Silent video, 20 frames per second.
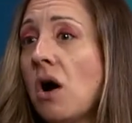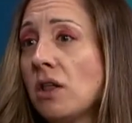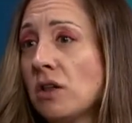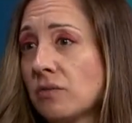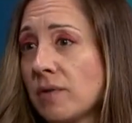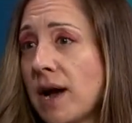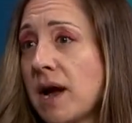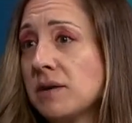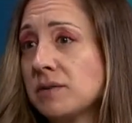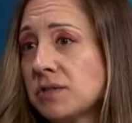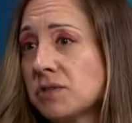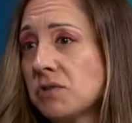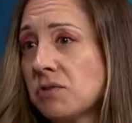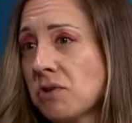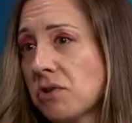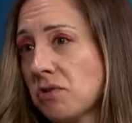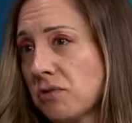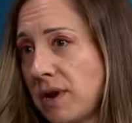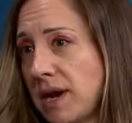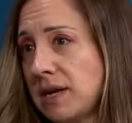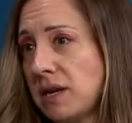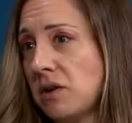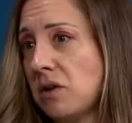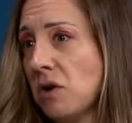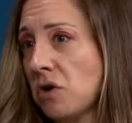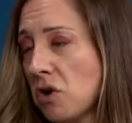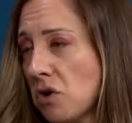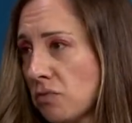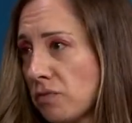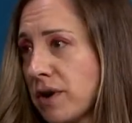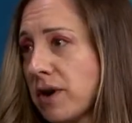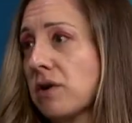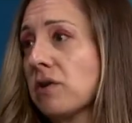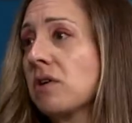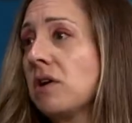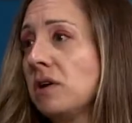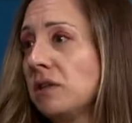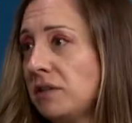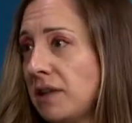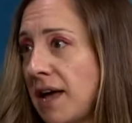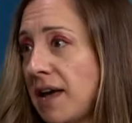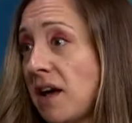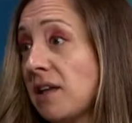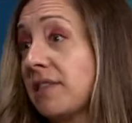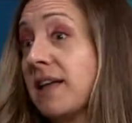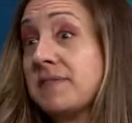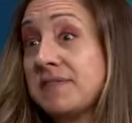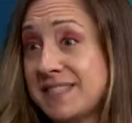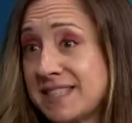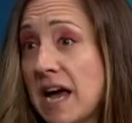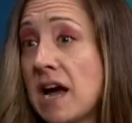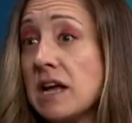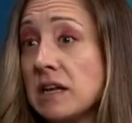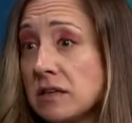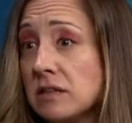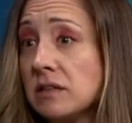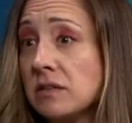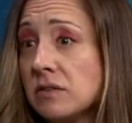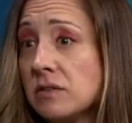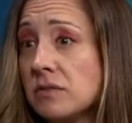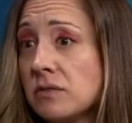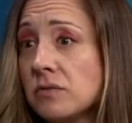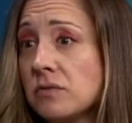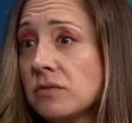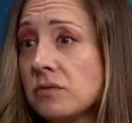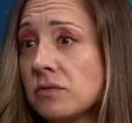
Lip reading: All around. So you're creating a career, a lifestyle. Mm-hmm.